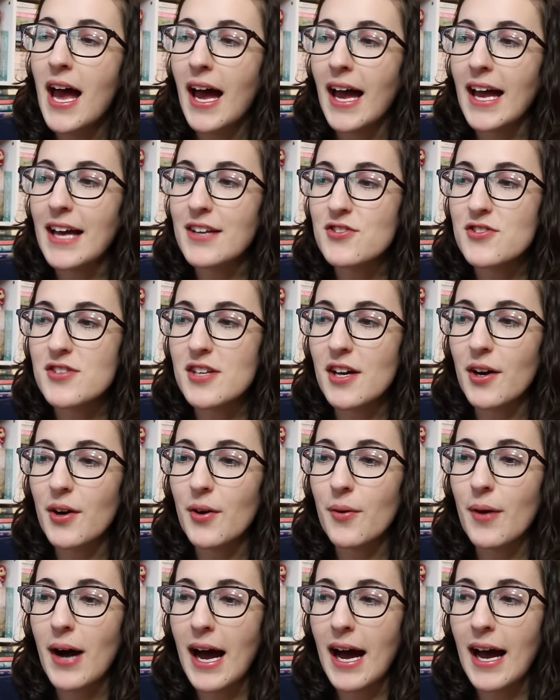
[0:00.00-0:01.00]
And
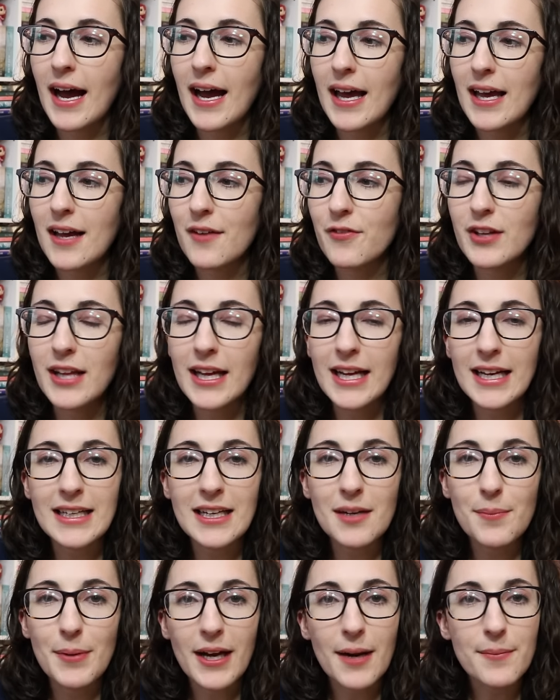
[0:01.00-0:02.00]
so I feel like I
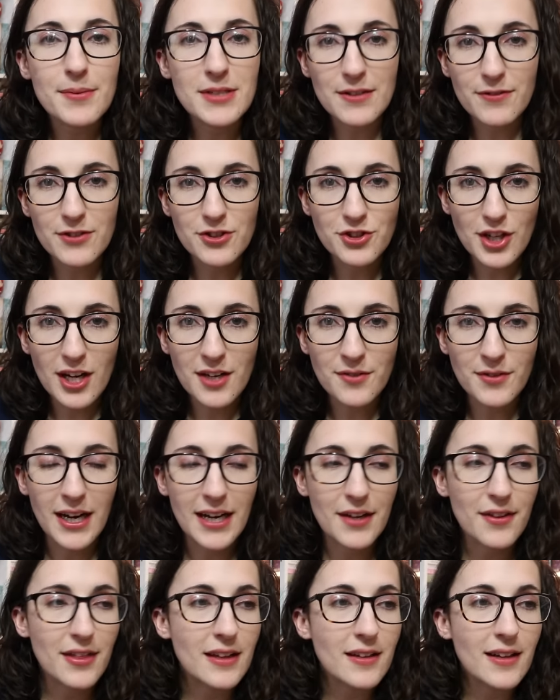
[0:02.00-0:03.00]
need to pick up a different genre.
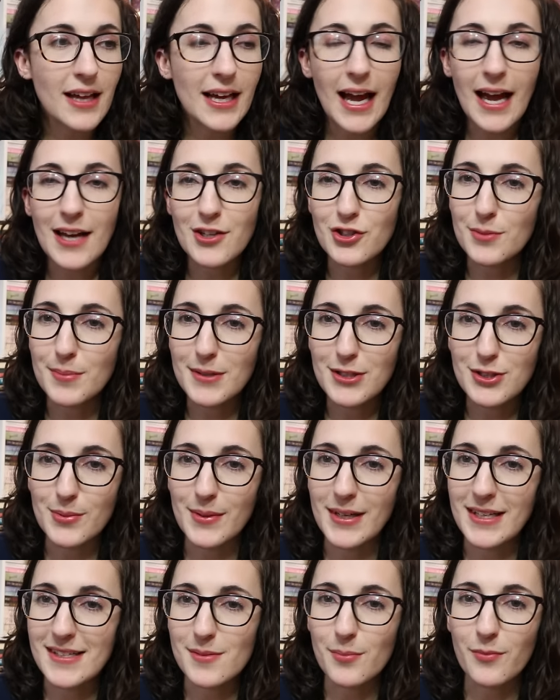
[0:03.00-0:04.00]
I feel like I should be
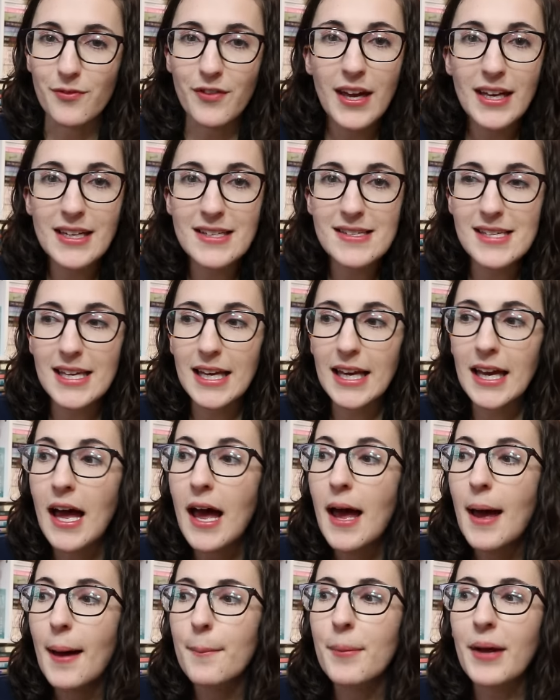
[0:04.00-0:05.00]
doing some fantasy,
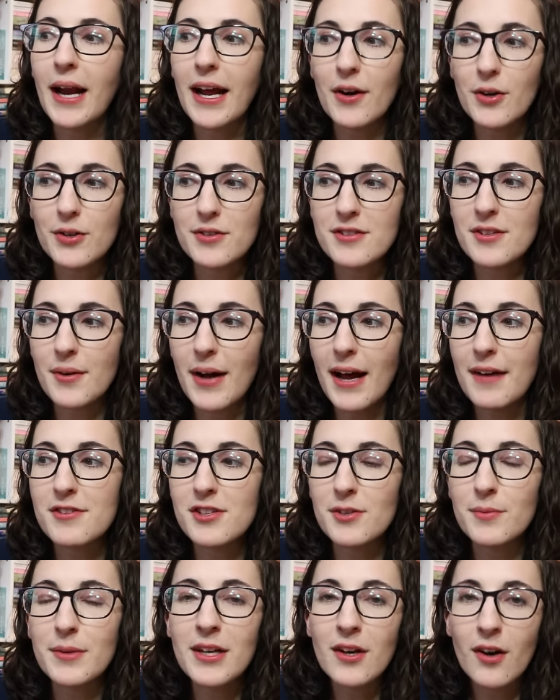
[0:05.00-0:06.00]
but I also have
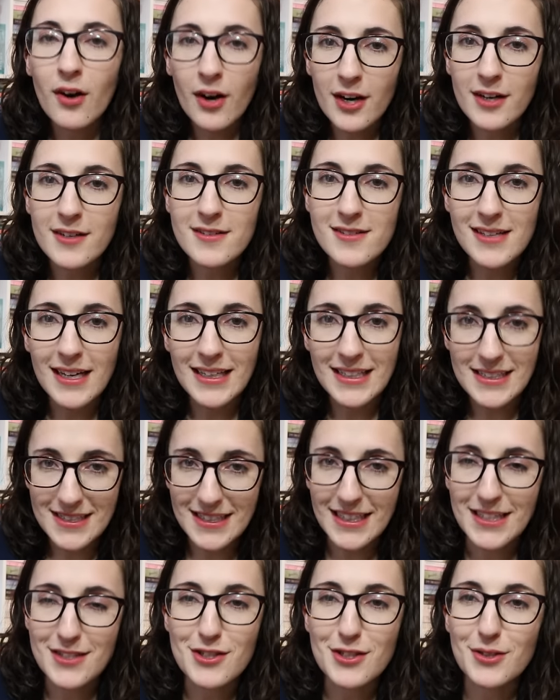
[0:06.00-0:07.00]
so many arcs I need to
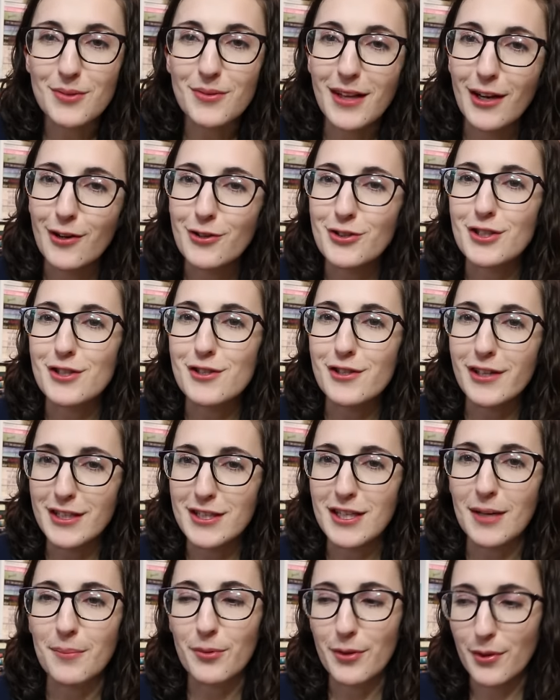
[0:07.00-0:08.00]
get to that are just
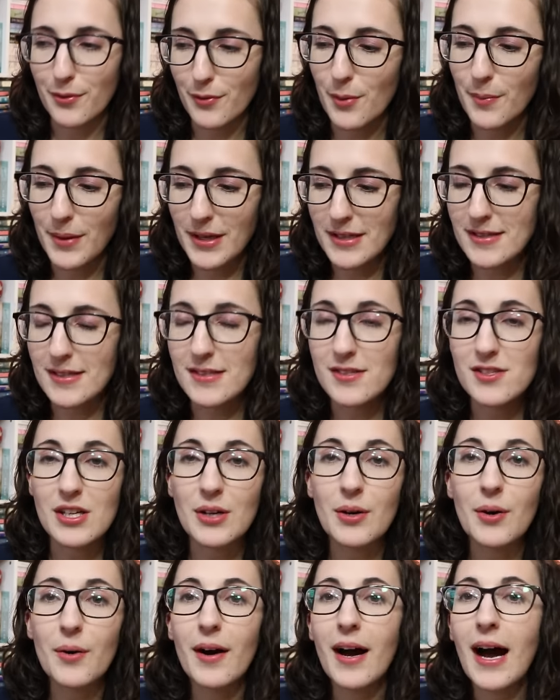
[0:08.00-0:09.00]
contemporary romances.
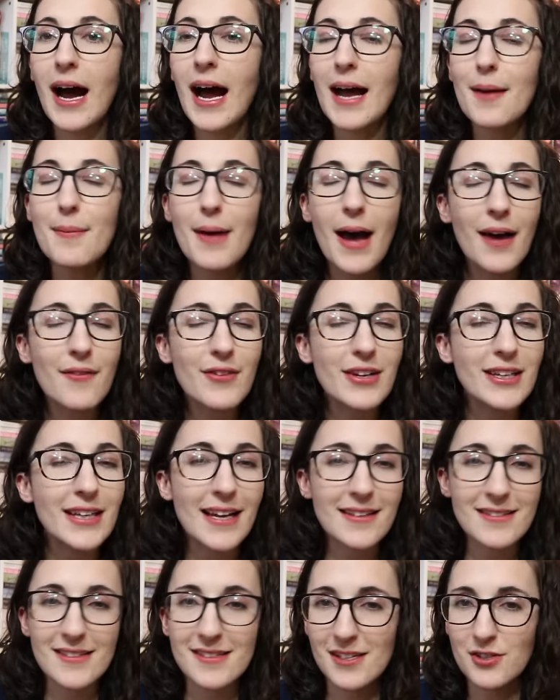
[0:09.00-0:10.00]
So I'm having an
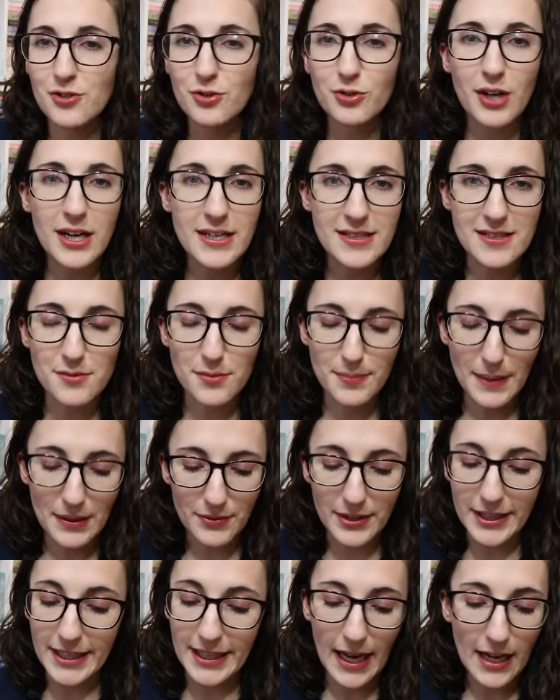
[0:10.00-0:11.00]
existential crisis with my
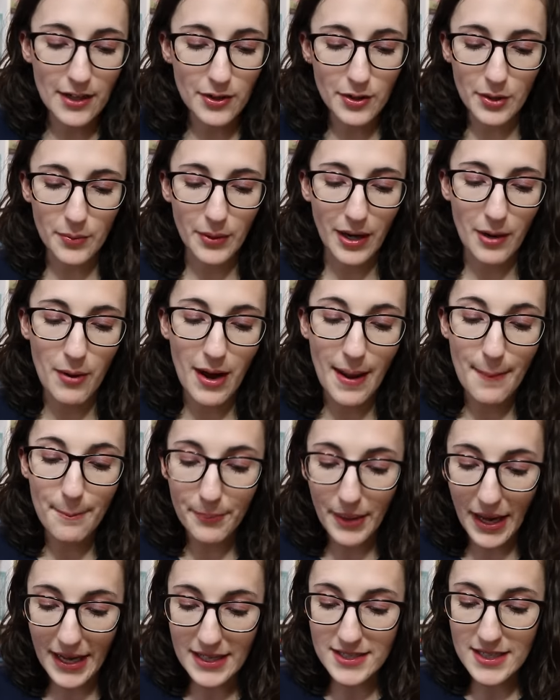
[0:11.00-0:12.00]
reading. I don't know what I want,
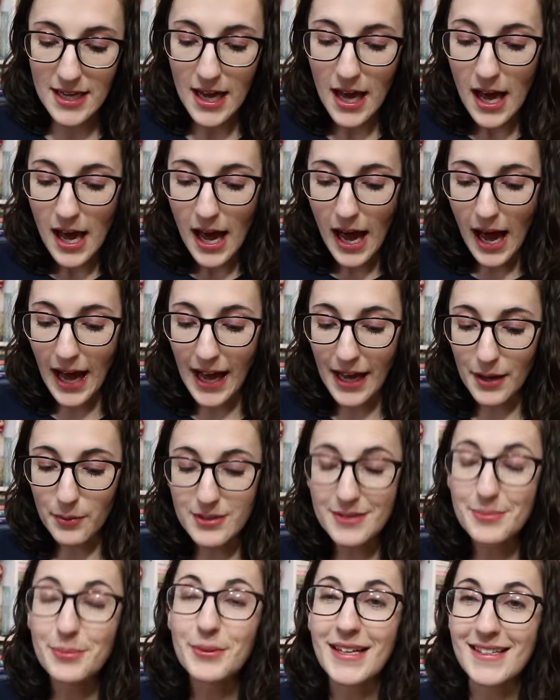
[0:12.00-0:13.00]
but I
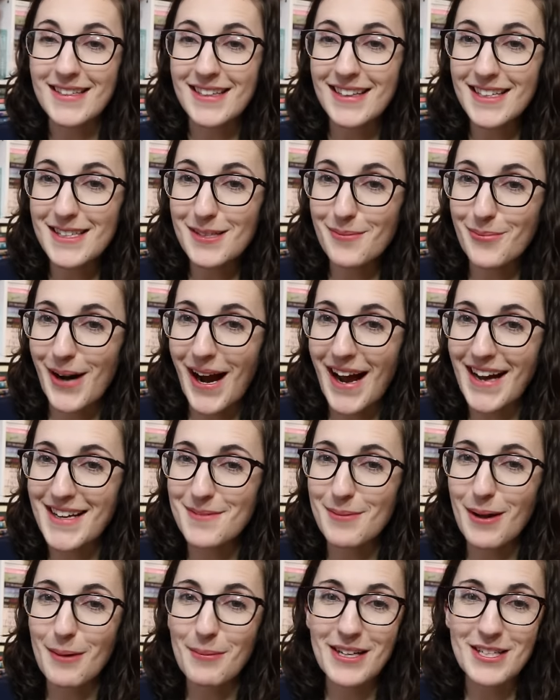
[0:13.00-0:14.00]
was pleasantly
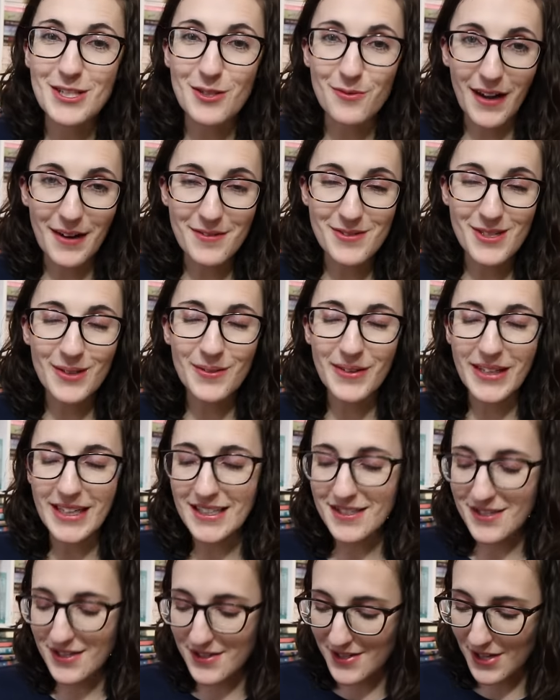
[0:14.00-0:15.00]
surprised by my 2 5-star
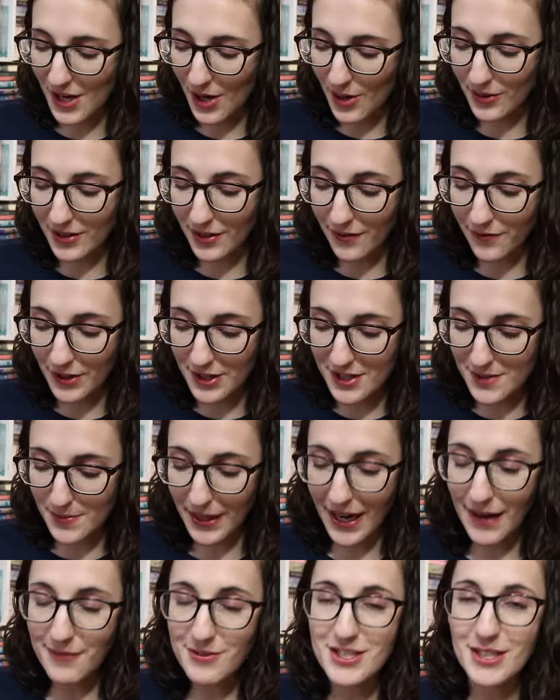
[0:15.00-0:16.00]
reads. So the first
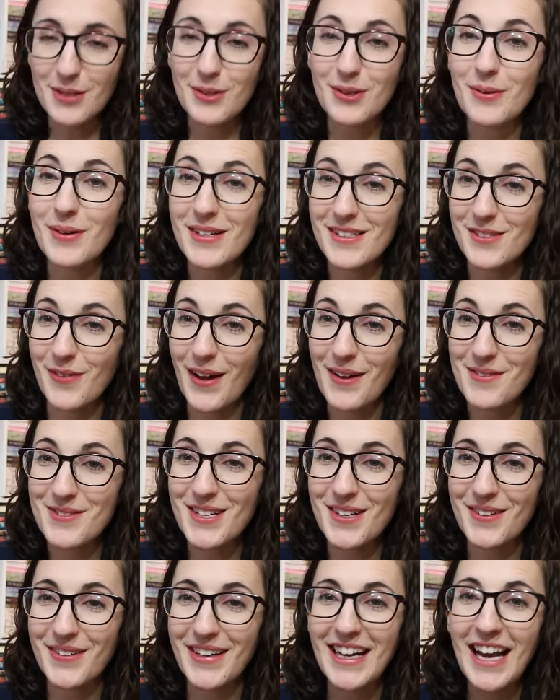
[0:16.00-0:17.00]
book I have to share with you is a
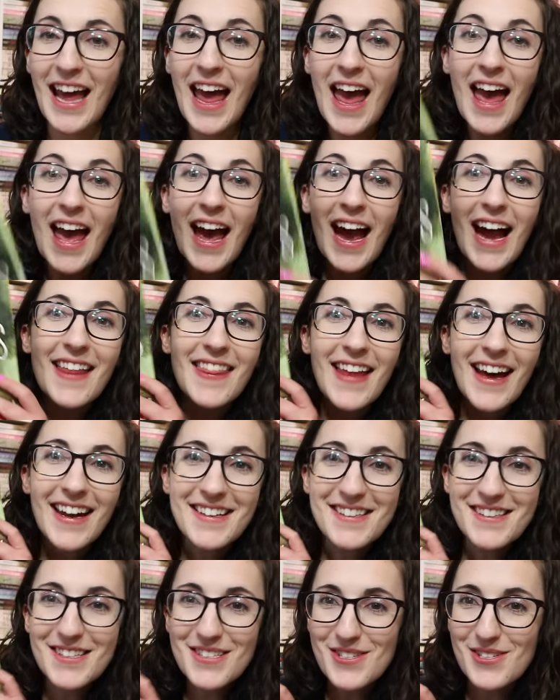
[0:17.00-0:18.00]
5-star read, and that
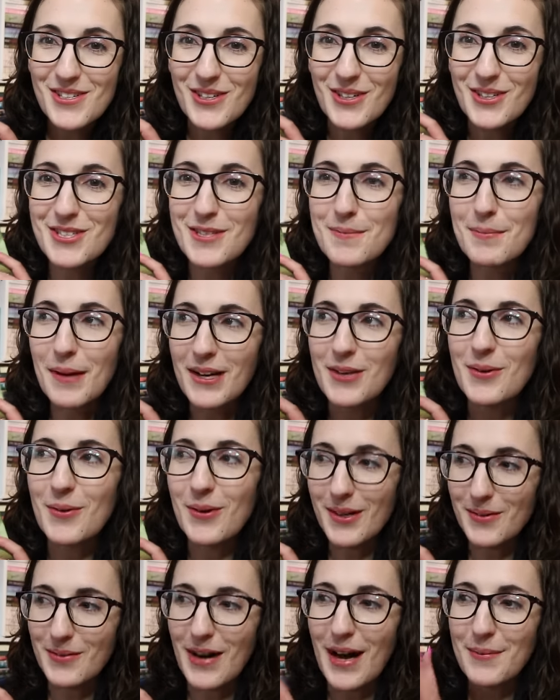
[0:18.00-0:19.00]
is The Search by
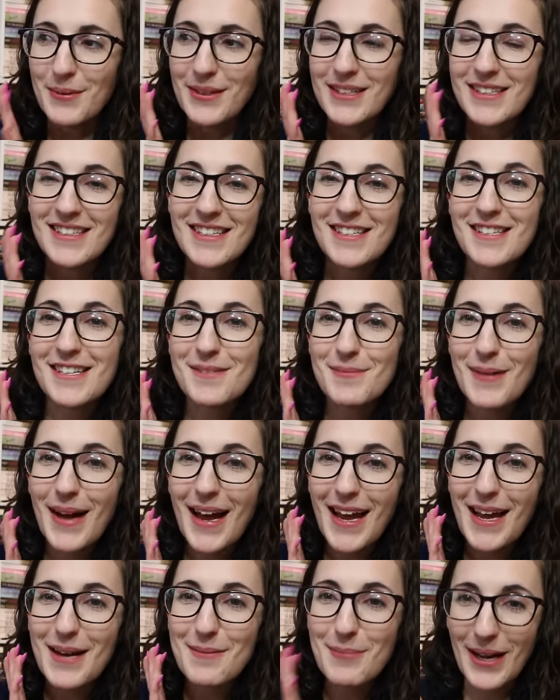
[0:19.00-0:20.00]
Nora Roberts. This is
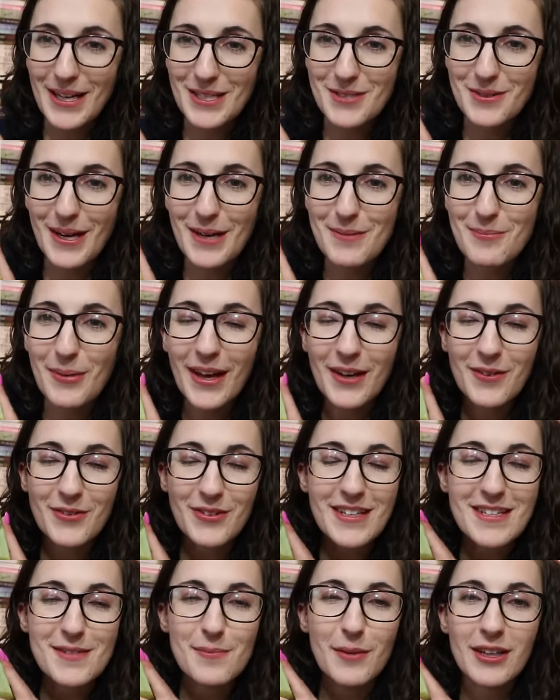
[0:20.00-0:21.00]
my Patreon pick for
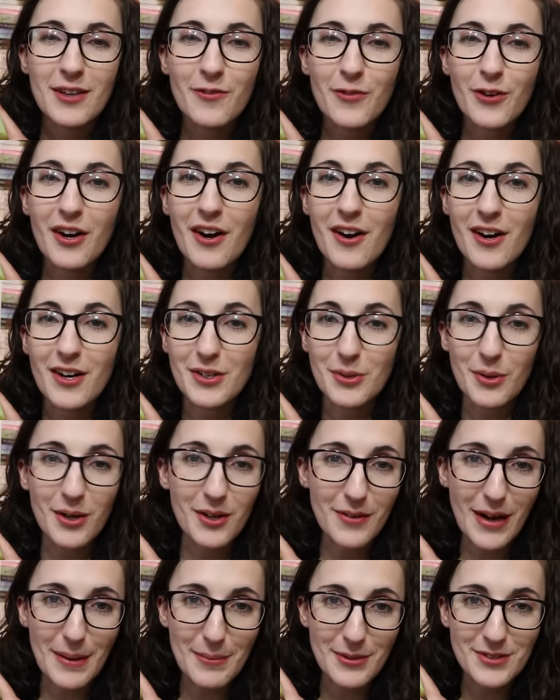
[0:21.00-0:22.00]
this month for our
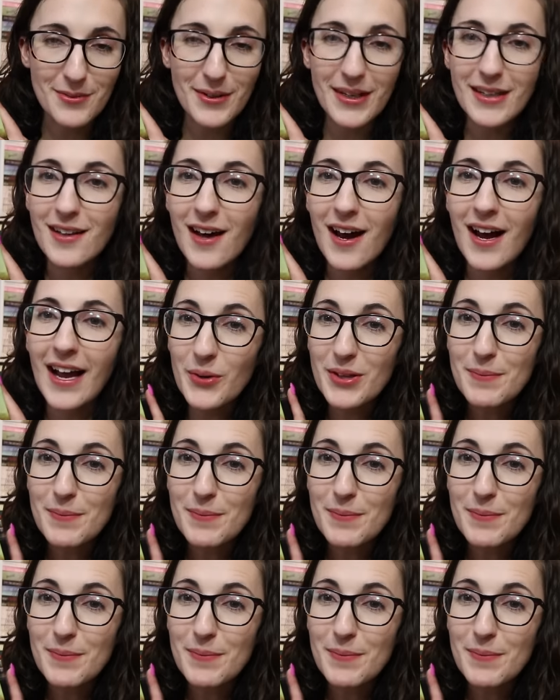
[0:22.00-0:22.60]
Nora Roberts read-along.